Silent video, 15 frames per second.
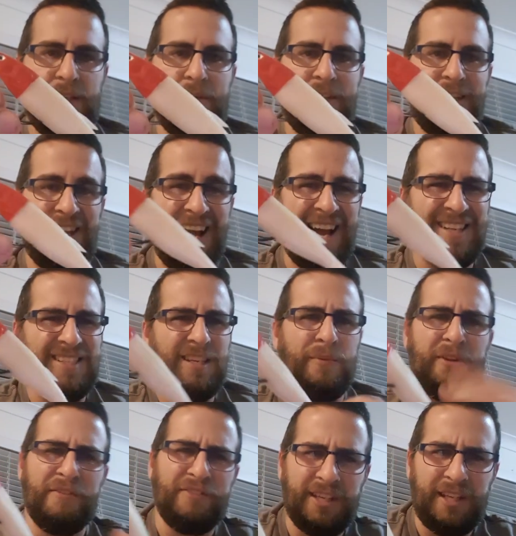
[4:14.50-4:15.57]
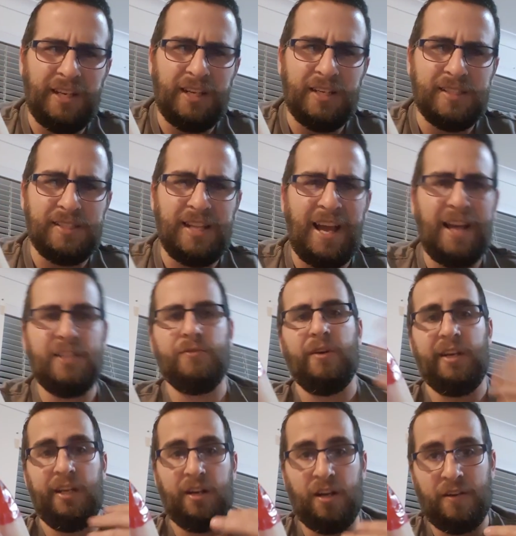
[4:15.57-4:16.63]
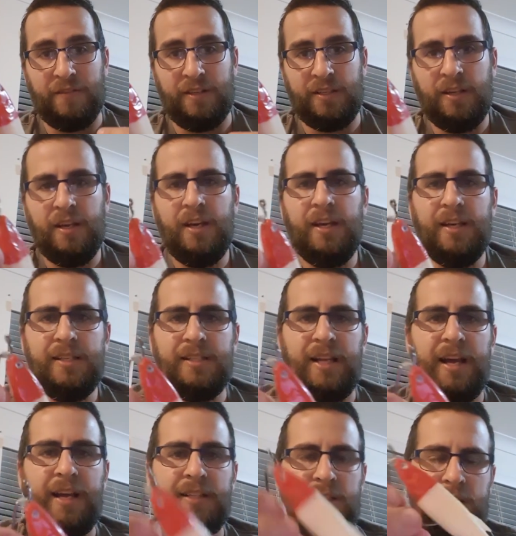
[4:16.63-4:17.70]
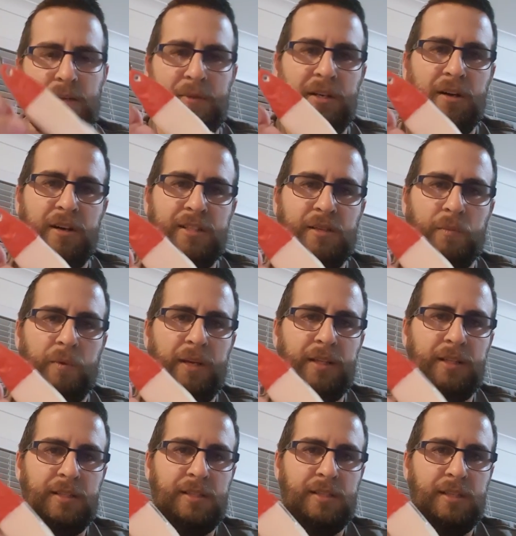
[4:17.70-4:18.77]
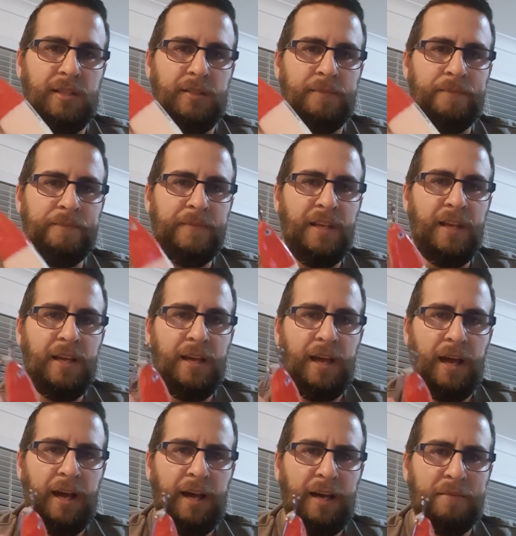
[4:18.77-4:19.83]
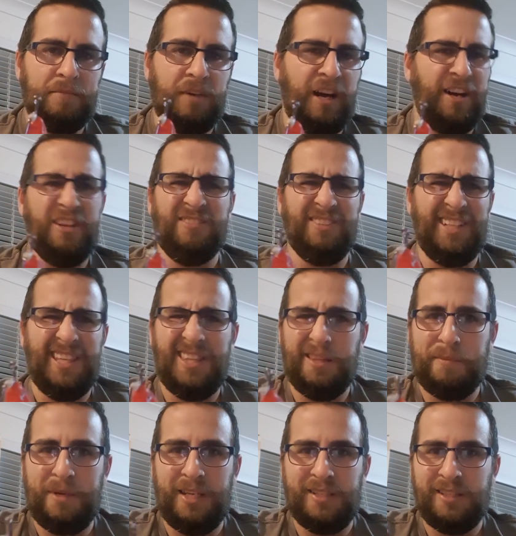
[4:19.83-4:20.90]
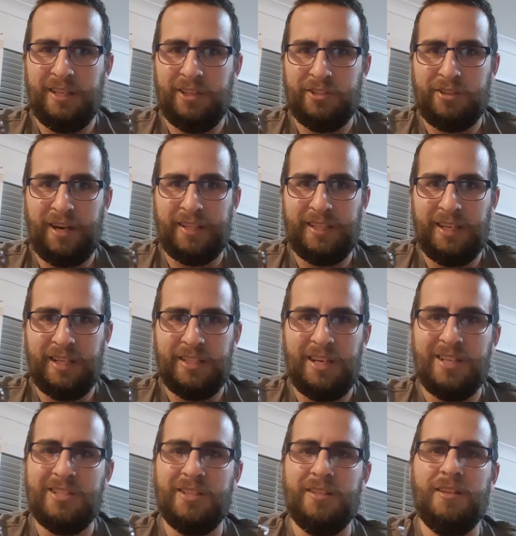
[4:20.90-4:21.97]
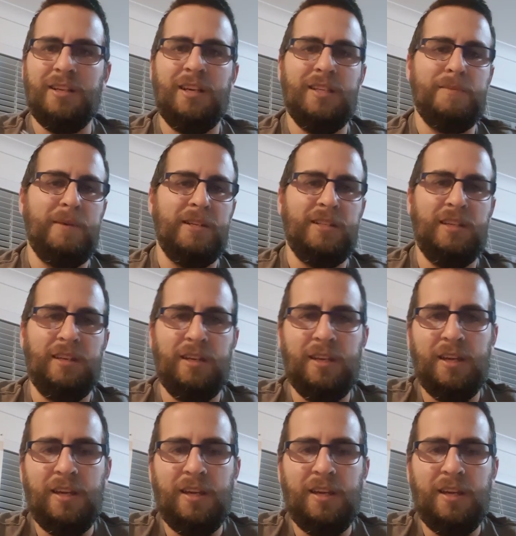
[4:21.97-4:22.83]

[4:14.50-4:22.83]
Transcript: when you're casting. When you're flicking into snags, running it over snag, it's going to be nice and weedless still. I don't really think the bead's going to attract any attention, especially